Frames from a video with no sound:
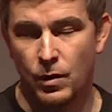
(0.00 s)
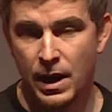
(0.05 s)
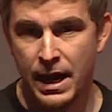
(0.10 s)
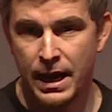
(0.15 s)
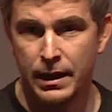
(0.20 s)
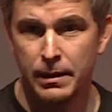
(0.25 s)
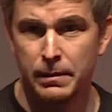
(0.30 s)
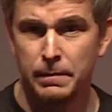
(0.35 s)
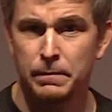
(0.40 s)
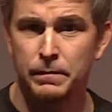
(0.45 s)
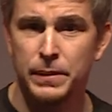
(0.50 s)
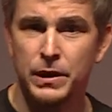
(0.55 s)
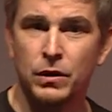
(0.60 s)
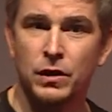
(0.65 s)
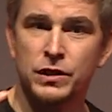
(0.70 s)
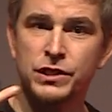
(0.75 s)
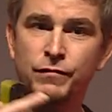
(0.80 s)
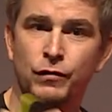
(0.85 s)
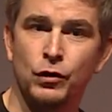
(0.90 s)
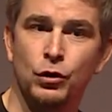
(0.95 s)
Why?
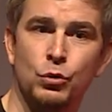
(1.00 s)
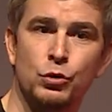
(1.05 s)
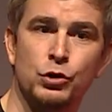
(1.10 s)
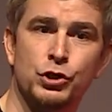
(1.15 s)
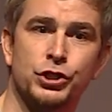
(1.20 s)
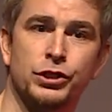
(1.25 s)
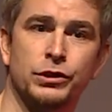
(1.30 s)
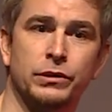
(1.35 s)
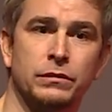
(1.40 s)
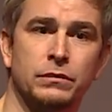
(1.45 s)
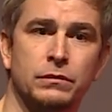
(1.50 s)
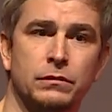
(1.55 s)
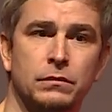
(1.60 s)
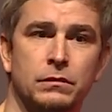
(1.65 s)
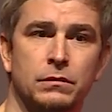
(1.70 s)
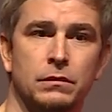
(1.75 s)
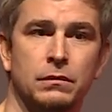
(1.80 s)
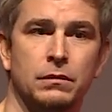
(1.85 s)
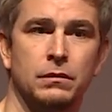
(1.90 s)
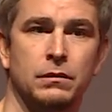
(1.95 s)
Because evolution
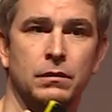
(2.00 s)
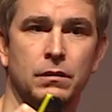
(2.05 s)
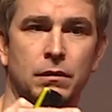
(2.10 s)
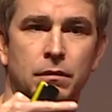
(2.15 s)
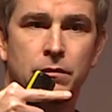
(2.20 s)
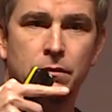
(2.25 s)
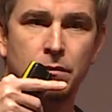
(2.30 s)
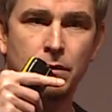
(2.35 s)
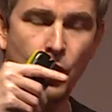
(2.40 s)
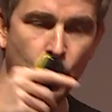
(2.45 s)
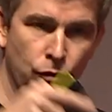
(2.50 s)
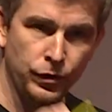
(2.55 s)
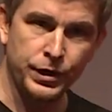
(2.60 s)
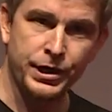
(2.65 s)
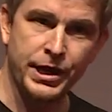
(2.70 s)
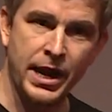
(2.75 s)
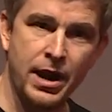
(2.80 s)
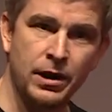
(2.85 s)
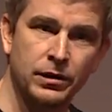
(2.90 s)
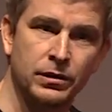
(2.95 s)
on
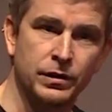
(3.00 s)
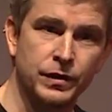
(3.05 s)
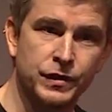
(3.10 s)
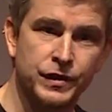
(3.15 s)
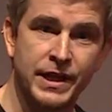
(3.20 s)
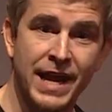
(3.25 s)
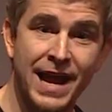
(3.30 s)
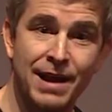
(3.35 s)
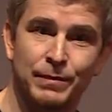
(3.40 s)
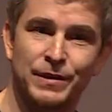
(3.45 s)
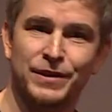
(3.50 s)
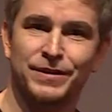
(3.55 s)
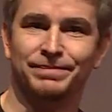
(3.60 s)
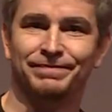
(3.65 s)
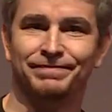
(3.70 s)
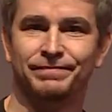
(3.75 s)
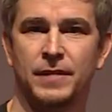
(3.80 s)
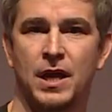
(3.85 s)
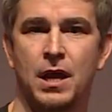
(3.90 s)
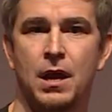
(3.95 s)
the character is kept.
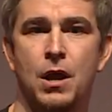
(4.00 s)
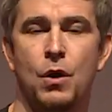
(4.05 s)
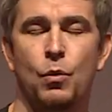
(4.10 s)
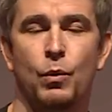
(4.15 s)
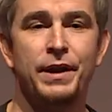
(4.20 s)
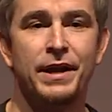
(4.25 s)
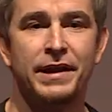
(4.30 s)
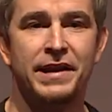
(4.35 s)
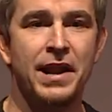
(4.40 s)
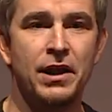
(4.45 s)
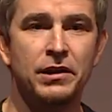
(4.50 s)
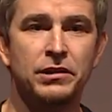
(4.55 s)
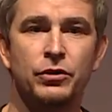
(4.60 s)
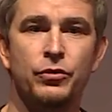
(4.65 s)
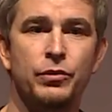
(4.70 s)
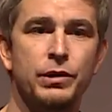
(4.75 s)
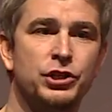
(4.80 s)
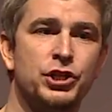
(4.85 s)
When a character